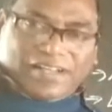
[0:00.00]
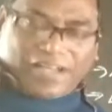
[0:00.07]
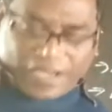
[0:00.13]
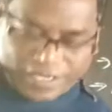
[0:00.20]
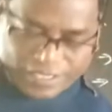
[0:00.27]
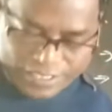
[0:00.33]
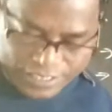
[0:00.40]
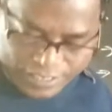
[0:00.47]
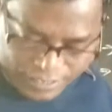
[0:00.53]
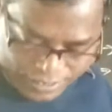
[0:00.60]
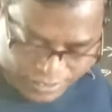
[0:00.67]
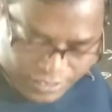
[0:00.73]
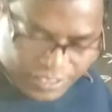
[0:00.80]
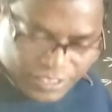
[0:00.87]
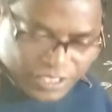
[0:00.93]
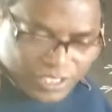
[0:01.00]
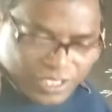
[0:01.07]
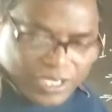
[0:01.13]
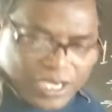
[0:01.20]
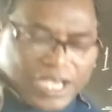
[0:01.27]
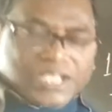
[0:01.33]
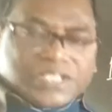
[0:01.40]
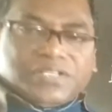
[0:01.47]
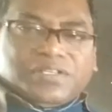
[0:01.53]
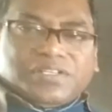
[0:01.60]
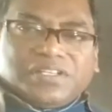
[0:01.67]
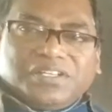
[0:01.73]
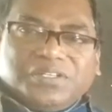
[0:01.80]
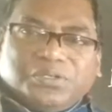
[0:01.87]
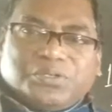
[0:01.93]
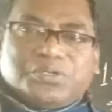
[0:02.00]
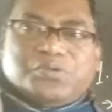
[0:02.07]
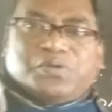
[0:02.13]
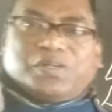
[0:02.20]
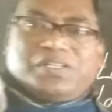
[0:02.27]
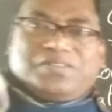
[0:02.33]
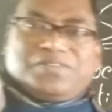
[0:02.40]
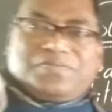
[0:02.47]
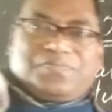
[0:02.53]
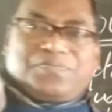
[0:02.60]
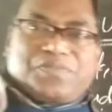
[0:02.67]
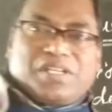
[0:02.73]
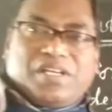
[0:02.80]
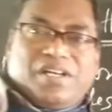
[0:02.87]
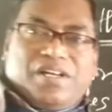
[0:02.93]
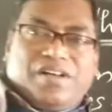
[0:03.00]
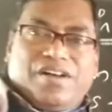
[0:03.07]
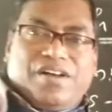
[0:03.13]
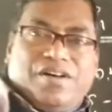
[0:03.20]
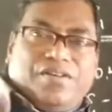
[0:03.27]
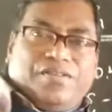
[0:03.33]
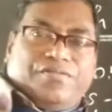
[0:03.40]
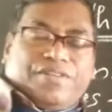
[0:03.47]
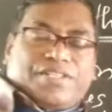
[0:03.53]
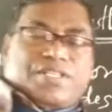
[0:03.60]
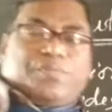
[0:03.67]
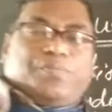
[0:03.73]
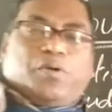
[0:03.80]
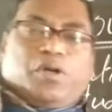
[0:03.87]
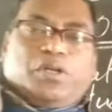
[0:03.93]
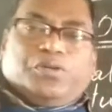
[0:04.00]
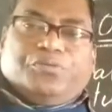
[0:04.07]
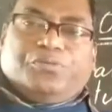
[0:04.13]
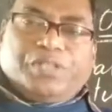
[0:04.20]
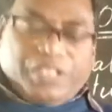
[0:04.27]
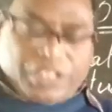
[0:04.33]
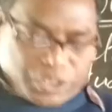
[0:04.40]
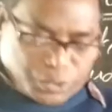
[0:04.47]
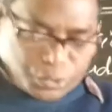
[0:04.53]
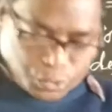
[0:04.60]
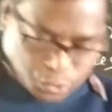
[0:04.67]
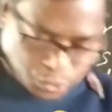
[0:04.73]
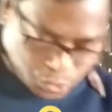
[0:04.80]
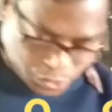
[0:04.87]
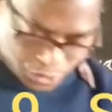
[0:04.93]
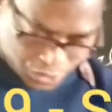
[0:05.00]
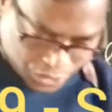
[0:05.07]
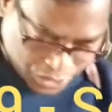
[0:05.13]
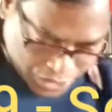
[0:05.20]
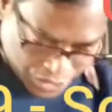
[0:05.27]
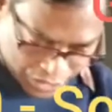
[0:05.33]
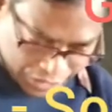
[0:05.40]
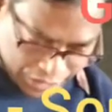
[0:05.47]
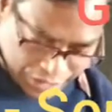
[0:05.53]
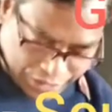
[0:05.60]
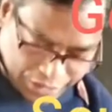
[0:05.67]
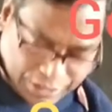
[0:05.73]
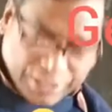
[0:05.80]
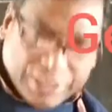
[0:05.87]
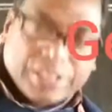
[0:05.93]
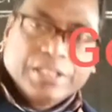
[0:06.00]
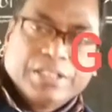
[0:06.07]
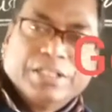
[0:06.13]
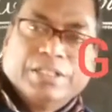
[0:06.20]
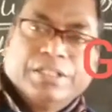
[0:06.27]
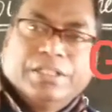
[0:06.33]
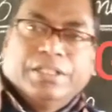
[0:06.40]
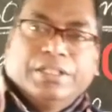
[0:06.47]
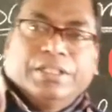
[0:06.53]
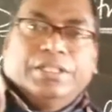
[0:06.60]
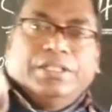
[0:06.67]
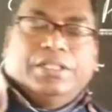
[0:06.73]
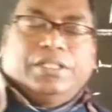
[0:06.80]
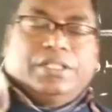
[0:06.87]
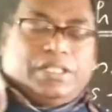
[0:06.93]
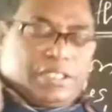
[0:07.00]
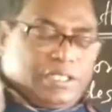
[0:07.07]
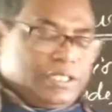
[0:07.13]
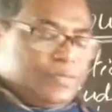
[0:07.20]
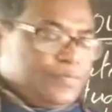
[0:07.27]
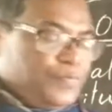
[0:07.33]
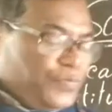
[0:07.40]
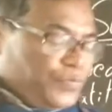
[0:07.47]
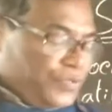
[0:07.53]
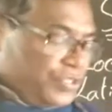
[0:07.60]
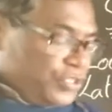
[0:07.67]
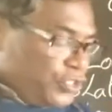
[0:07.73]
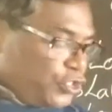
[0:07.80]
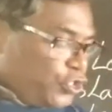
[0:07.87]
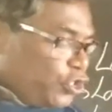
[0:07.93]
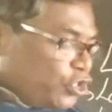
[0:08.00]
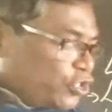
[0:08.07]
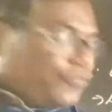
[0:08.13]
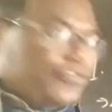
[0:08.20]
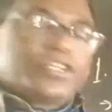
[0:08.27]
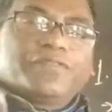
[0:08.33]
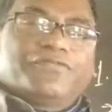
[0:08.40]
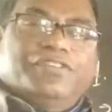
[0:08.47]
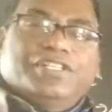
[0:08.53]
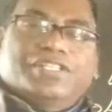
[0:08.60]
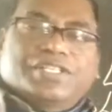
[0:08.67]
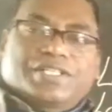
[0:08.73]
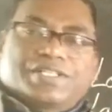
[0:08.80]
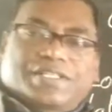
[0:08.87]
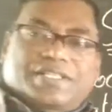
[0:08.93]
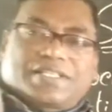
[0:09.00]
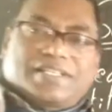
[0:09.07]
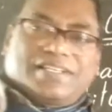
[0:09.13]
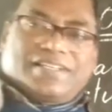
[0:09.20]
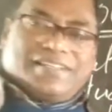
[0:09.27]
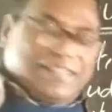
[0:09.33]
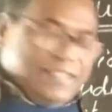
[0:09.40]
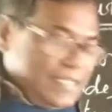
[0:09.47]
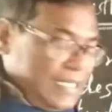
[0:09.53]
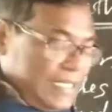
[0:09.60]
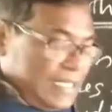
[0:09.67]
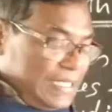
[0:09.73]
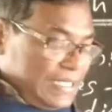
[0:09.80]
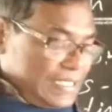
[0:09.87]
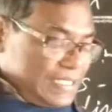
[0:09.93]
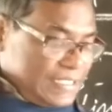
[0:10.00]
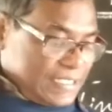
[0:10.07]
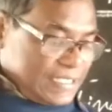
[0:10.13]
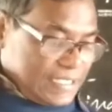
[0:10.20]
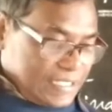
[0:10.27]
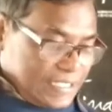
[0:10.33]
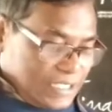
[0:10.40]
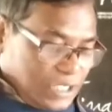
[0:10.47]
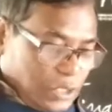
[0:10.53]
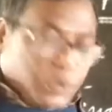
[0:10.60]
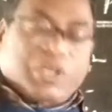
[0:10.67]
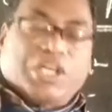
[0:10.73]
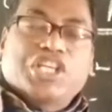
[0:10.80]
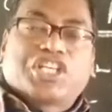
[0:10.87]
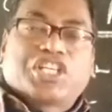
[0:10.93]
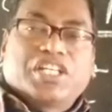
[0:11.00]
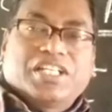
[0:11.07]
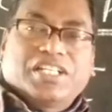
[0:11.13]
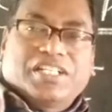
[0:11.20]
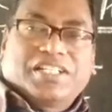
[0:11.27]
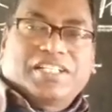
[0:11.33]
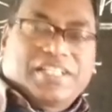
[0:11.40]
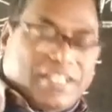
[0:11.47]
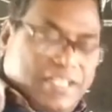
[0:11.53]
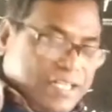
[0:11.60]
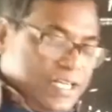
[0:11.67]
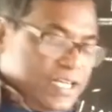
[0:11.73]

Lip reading: And as usual, first of all, we need to know the geographical features, its location,